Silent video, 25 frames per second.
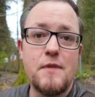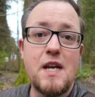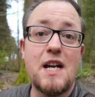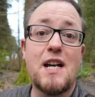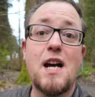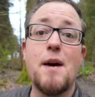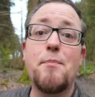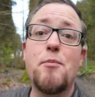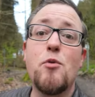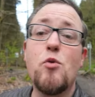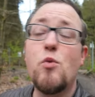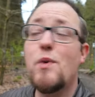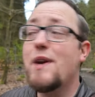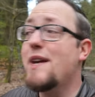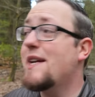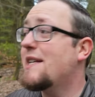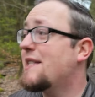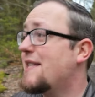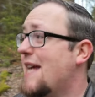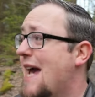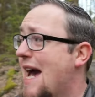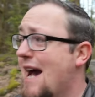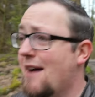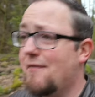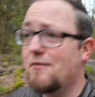A couple
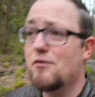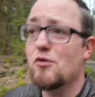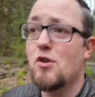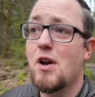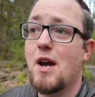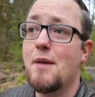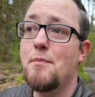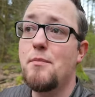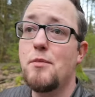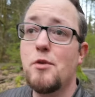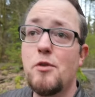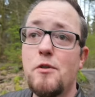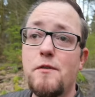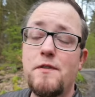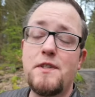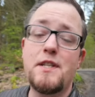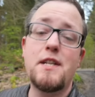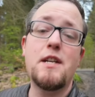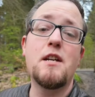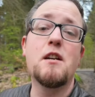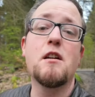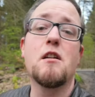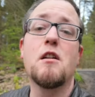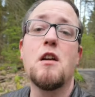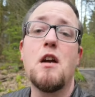weeks after I moved
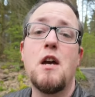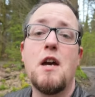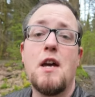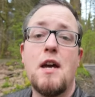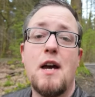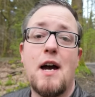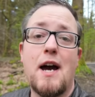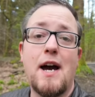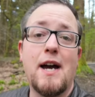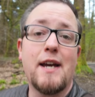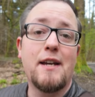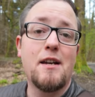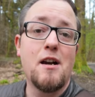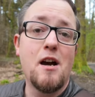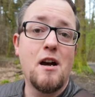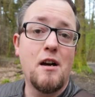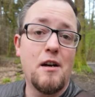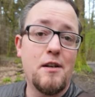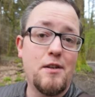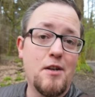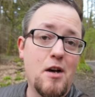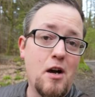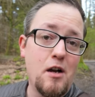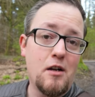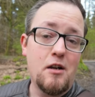here, I got
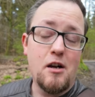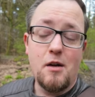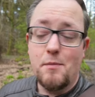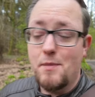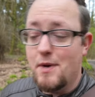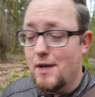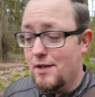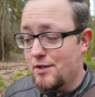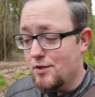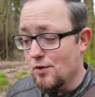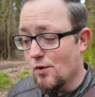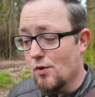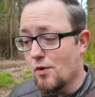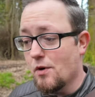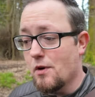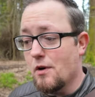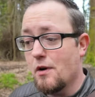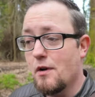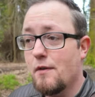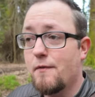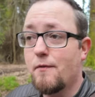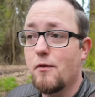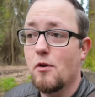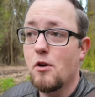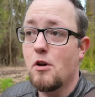a knock on my door
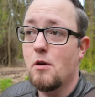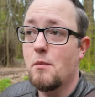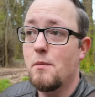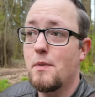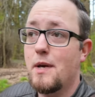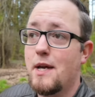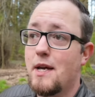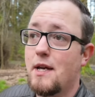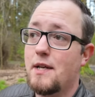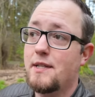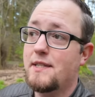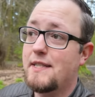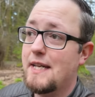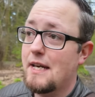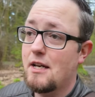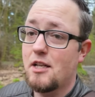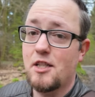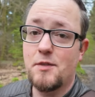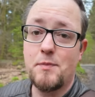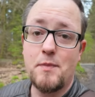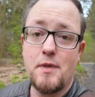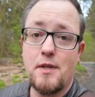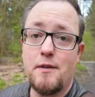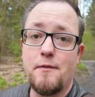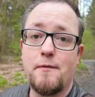from a
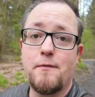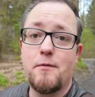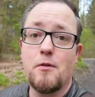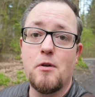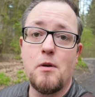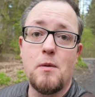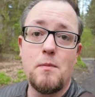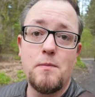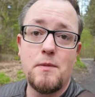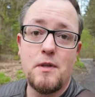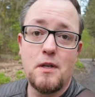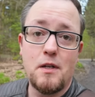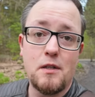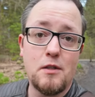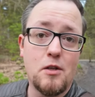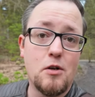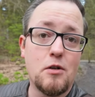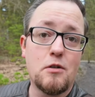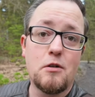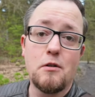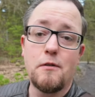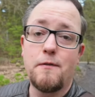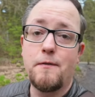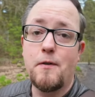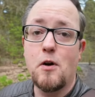salesman from the
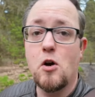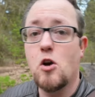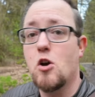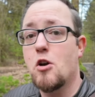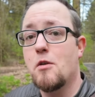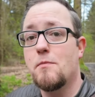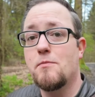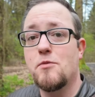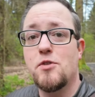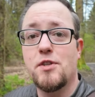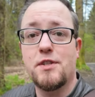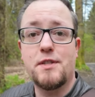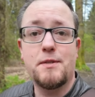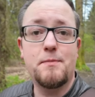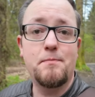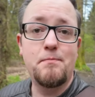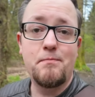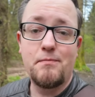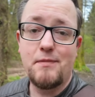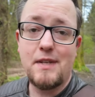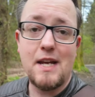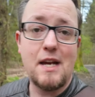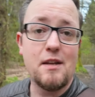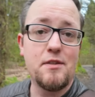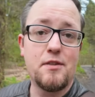local farm just
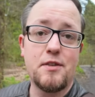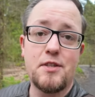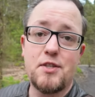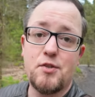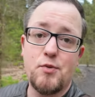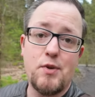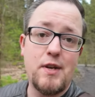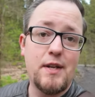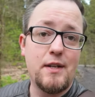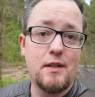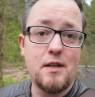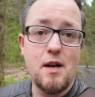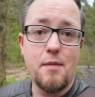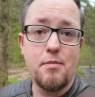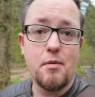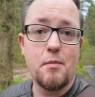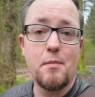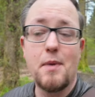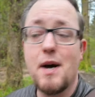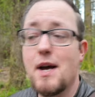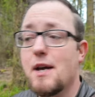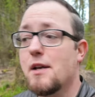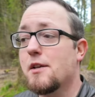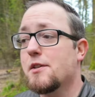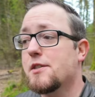down the street, a couple
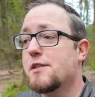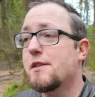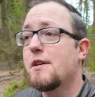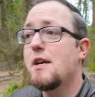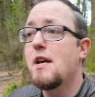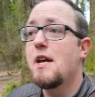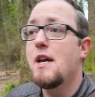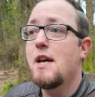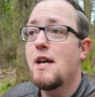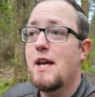miles.